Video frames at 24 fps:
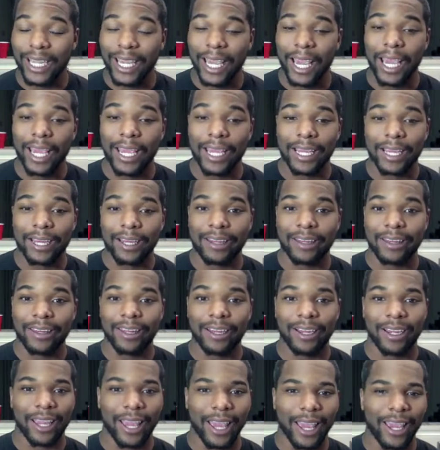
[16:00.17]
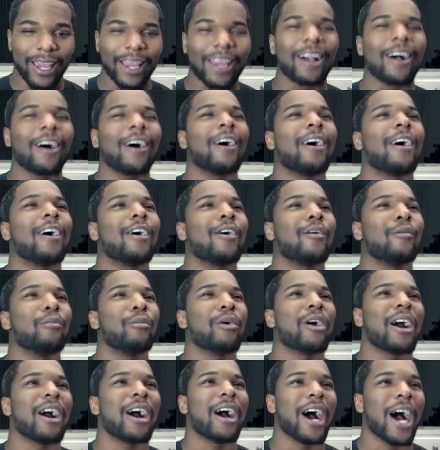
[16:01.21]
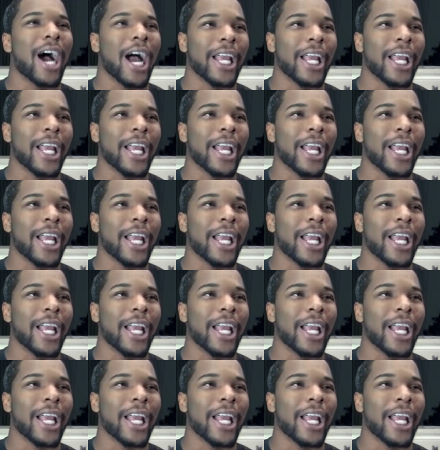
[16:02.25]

cake. Oh, bruh.